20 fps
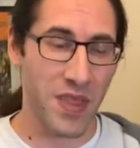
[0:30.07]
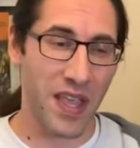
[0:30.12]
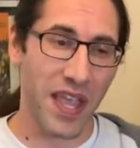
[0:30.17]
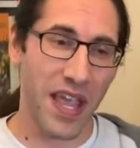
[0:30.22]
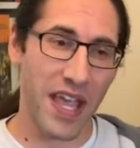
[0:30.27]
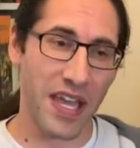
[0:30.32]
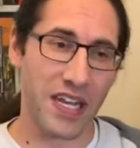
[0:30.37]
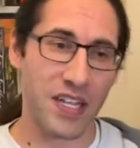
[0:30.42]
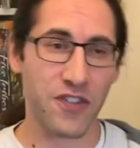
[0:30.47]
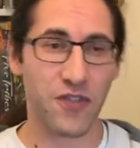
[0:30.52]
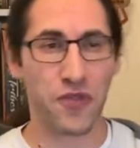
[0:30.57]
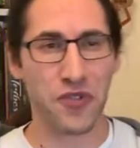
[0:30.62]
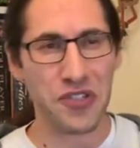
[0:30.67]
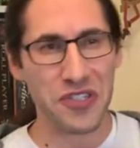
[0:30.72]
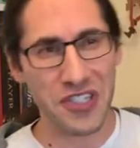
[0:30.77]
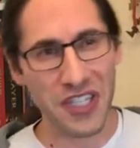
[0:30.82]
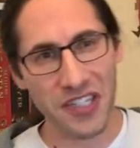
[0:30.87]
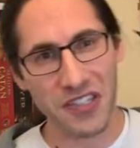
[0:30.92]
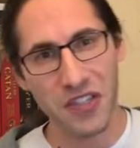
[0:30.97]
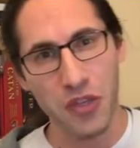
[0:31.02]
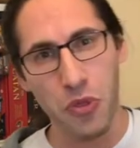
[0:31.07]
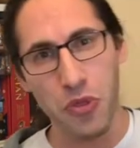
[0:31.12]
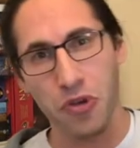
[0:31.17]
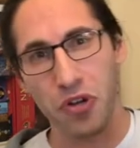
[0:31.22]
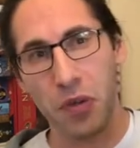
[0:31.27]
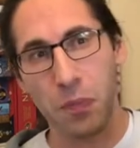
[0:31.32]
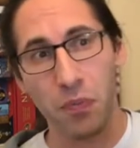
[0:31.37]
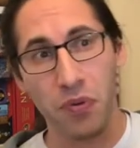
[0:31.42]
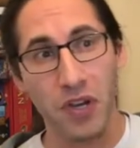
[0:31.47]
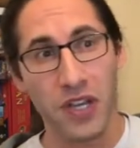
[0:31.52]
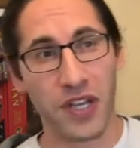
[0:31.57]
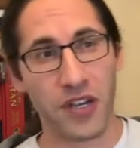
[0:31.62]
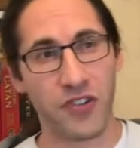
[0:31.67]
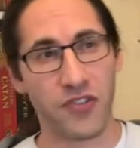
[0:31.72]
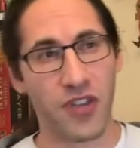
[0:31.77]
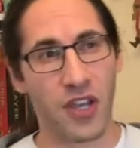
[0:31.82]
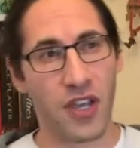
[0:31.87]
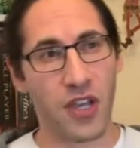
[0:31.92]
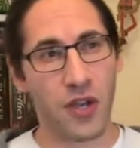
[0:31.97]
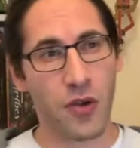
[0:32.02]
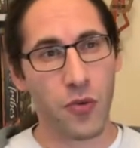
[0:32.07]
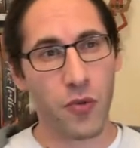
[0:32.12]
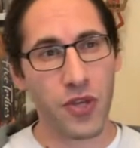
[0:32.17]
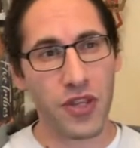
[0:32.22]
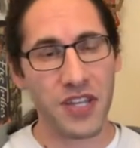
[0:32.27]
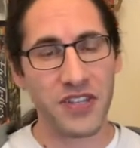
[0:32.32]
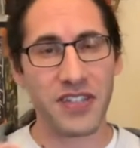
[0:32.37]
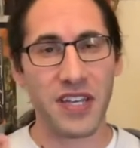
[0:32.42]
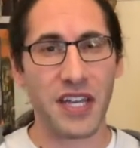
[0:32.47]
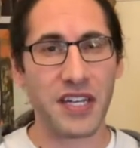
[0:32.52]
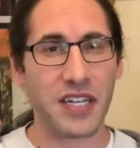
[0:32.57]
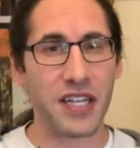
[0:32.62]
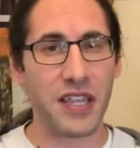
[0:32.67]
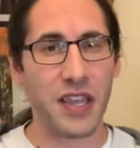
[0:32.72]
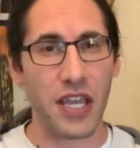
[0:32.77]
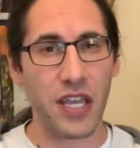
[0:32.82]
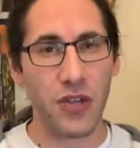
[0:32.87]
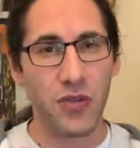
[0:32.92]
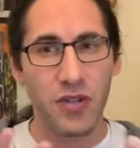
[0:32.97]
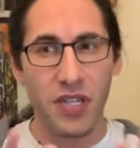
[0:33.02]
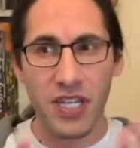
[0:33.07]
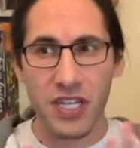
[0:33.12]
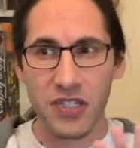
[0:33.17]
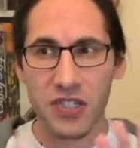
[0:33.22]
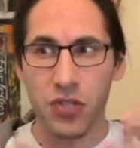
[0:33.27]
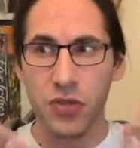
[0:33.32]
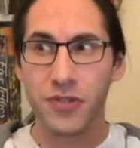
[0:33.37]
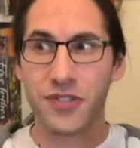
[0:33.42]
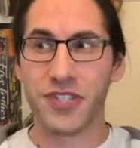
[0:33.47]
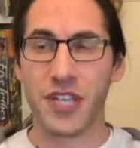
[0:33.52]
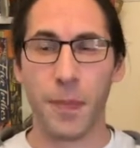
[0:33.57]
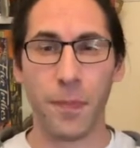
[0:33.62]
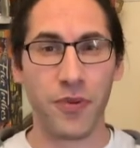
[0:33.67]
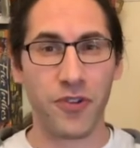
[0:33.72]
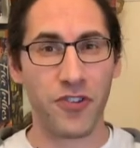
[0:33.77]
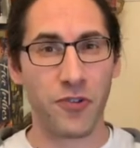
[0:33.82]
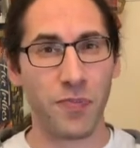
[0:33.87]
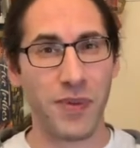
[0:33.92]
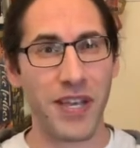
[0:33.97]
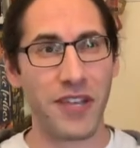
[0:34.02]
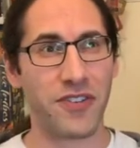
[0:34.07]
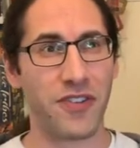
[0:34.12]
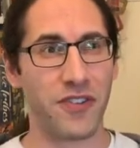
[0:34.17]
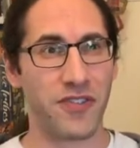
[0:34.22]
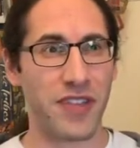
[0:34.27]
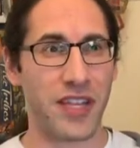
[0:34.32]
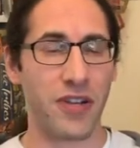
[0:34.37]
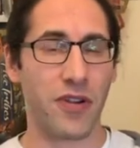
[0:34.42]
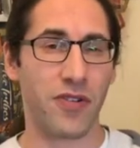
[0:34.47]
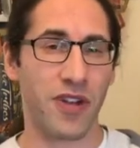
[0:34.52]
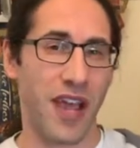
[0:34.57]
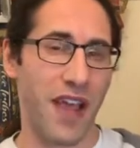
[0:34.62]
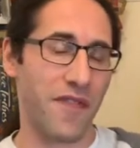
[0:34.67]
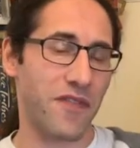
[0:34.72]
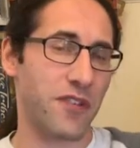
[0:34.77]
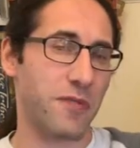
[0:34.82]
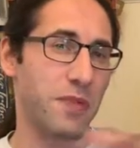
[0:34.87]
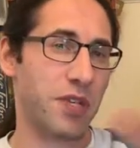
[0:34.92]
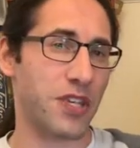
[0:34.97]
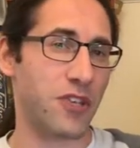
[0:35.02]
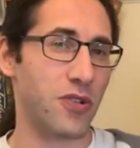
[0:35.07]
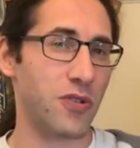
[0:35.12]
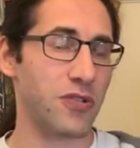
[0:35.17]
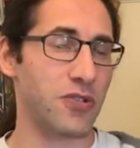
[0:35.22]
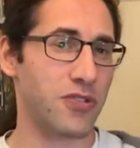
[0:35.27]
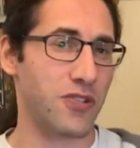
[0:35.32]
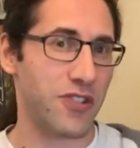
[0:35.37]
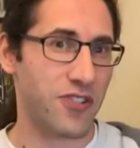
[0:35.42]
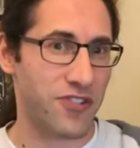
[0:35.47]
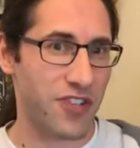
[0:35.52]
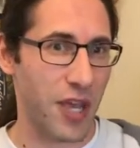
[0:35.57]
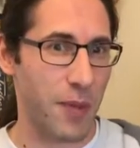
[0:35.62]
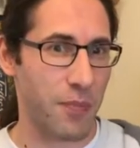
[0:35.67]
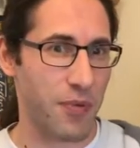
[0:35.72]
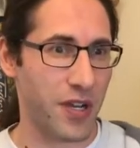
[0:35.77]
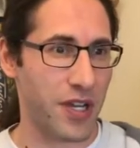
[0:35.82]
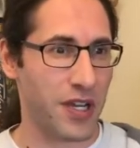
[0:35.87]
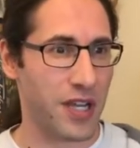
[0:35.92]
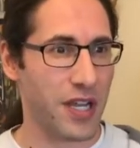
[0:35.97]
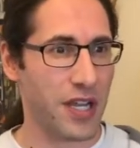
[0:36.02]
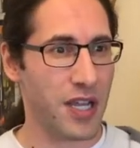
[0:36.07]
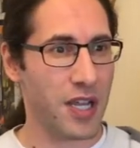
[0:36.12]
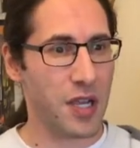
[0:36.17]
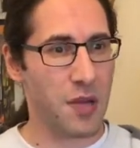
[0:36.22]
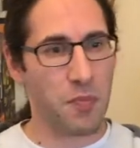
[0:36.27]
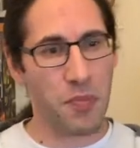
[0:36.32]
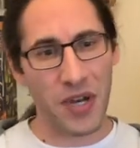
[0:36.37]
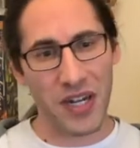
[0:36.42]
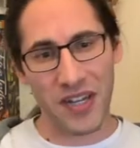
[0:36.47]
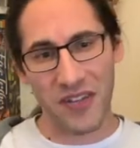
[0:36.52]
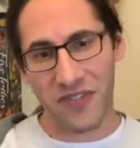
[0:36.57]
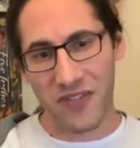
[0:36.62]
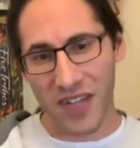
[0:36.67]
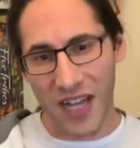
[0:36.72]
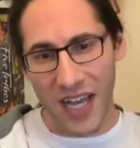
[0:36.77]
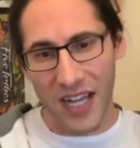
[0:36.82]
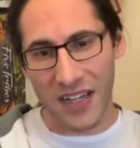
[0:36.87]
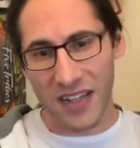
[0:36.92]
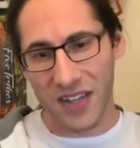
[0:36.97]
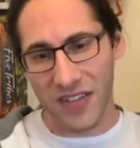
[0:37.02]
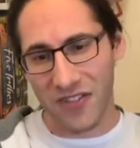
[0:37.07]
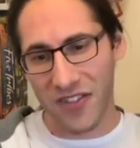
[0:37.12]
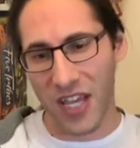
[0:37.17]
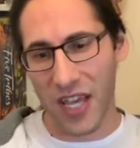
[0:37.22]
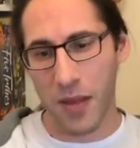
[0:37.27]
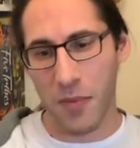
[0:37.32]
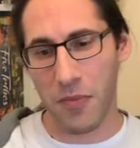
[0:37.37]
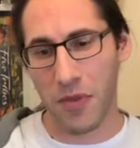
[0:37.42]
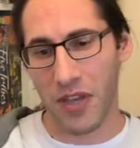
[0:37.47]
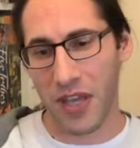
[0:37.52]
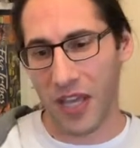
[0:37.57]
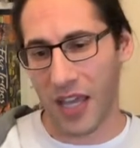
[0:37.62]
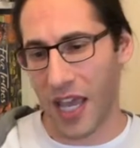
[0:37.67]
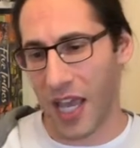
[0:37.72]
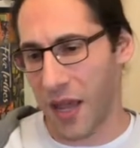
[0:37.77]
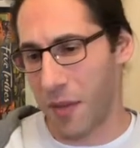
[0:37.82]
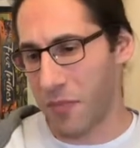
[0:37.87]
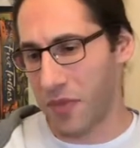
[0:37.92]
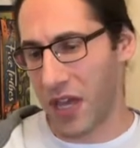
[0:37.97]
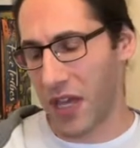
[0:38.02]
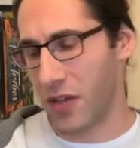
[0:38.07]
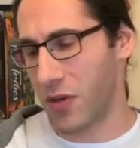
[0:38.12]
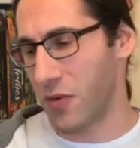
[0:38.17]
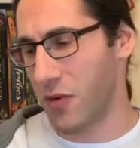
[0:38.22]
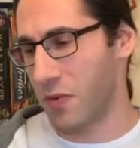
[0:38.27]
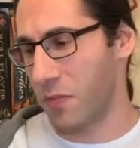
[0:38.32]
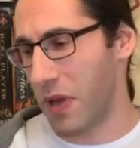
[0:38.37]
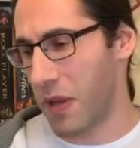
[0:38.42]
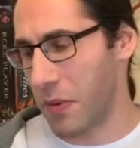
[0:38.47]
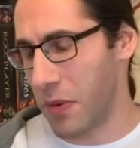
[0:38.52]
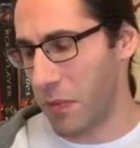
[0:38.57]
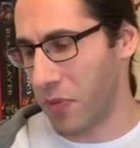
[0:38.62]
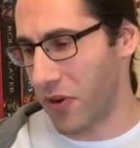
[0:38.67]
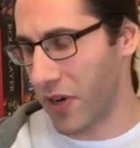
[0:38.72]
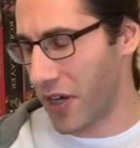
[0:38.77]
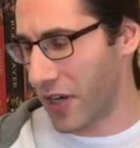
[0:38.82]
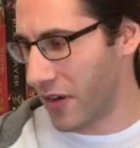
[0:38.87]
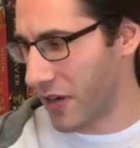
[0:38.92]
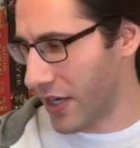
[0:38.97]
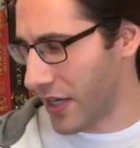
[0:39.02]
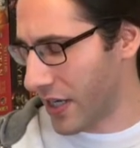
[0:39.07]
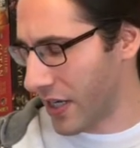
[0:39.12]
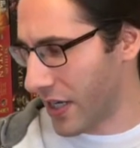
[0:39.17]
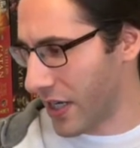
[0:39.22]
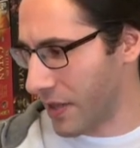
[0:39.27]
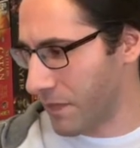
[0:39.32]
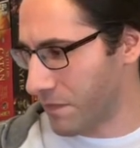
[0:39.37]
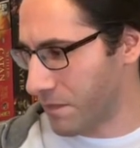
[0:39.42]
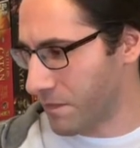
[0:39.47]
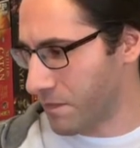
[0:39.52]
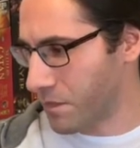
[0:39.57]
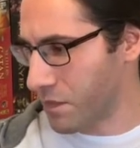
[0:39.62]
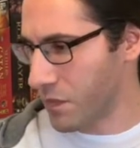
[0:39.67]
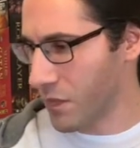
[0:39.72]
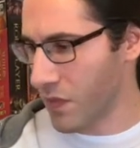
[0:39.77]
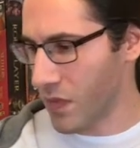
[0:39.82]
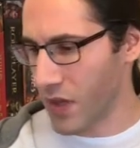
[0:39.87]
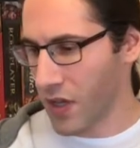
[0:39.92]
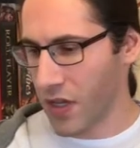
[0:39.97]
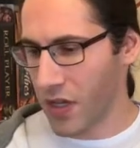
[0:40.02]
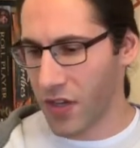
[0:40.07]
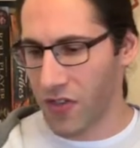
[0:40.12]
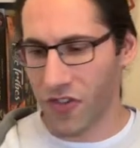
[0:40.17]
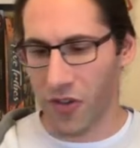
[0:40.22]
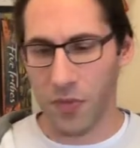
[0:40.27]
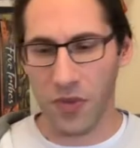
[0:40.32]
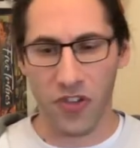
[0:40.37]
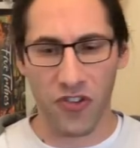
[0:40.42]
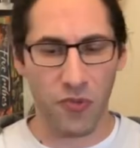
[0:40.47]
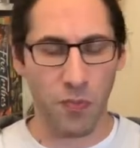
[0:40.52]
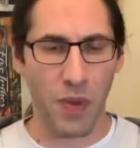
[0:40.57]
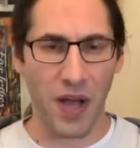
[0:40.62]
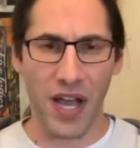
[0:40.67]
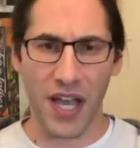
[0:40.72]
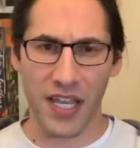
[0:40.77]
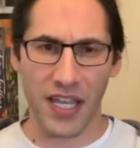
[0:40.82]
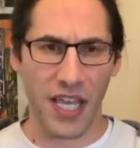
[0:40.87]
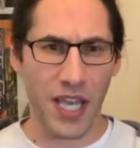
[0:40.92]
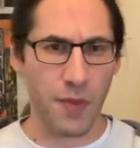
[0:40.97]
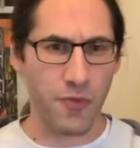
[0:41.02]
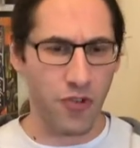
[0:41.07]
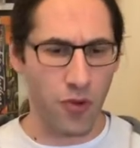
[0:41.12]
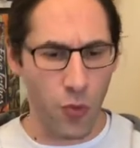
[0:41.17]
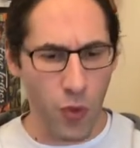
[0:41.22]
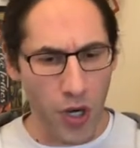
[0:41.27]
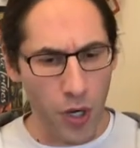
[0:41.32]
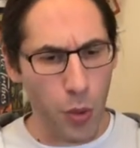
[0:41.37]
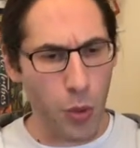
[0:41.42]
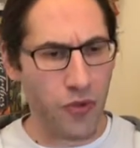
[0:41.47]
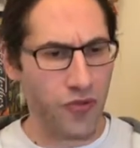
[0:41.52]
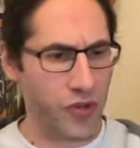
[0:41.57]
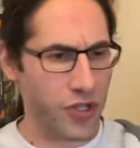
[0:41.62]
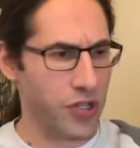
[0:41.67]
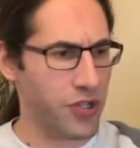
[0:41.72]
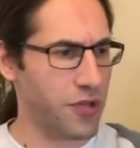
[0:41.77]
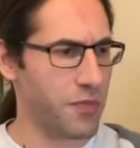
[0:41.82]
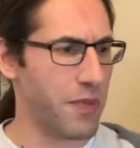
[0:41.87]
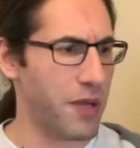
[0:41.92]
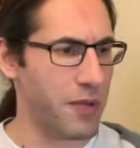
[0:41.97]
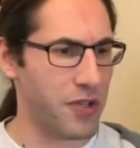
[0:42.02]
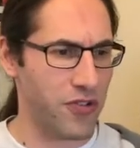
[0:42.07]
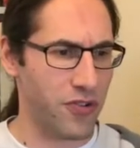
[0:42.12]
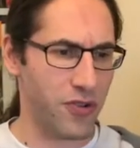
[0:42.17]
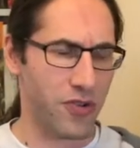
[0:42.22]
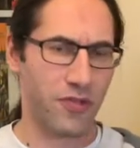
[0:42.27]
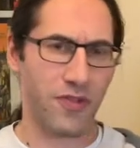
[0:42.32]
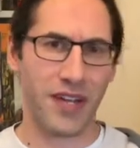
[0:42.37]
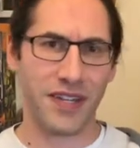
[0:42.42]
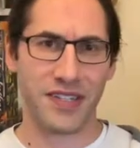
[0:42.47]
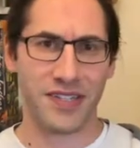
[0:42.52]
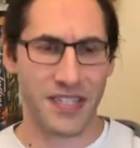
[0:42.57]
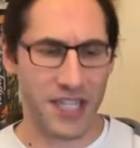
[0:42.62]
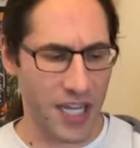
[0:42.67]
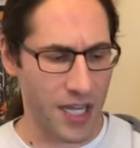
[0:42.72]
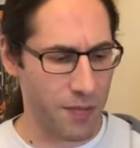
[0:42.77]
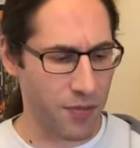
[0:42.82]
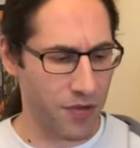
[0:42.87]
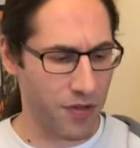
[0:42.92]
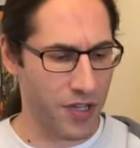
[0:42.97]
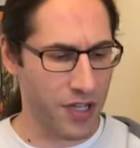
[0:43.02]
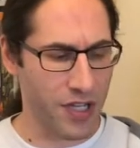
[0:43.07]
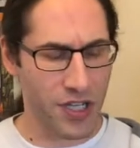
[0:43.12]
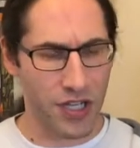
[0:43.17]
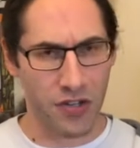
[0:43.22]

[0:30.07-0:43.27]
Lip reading: And it's for 6 to 30 players with this idea that you need two separate spaces. They don't have to be hugely separate, but it's not the same game that you would maybe play like some of the spy games or Werewolf, where you could maybe do it around a table.